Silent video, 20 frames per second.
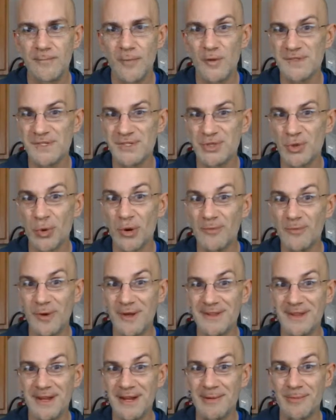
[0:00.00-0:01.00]
was it? Jordan
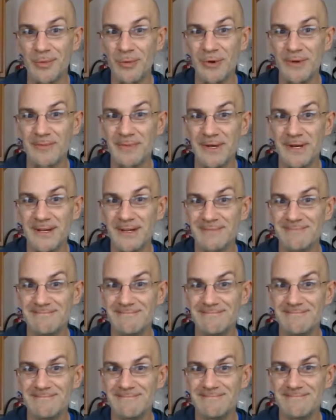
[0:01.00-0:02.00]
wasn't the number one pick.
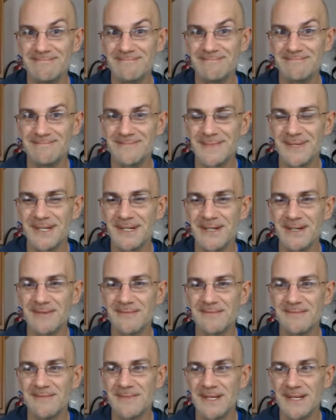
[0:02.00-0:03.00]
He
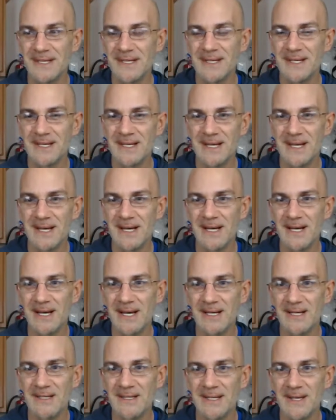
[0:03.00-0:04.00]

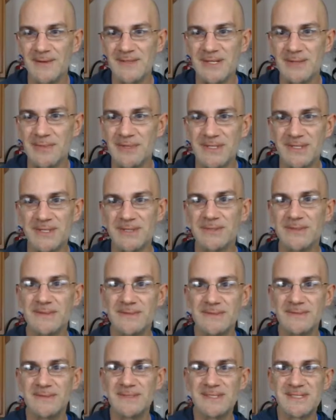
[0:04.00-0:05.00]
was number two.
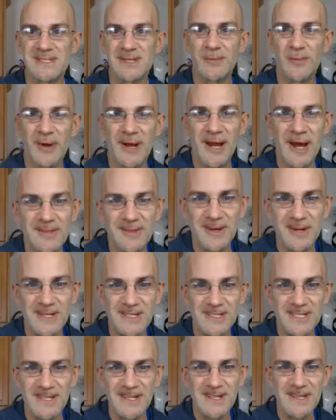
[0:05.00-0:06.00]
Someone out there
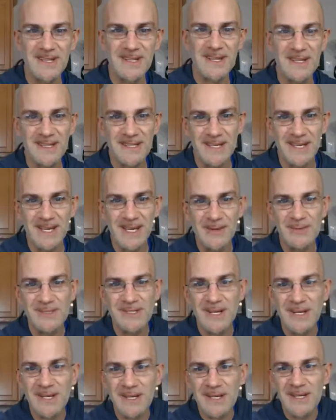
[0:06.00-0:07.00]
didn't think that he
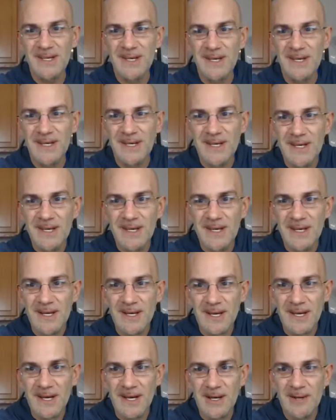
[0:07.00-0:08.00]
was going to
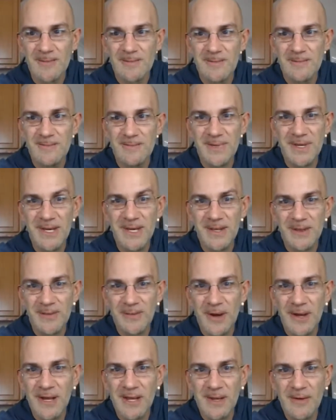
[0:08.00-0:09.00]
be the
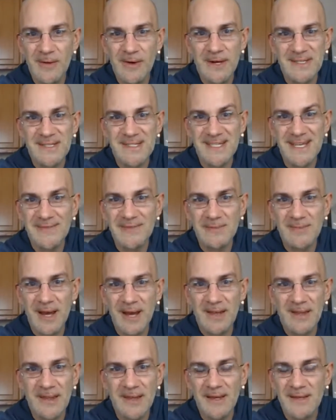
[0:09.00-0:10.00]
way he was even
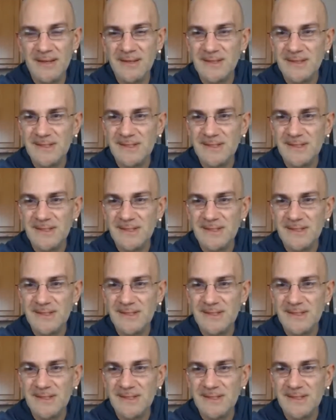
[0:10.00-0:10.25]
back then.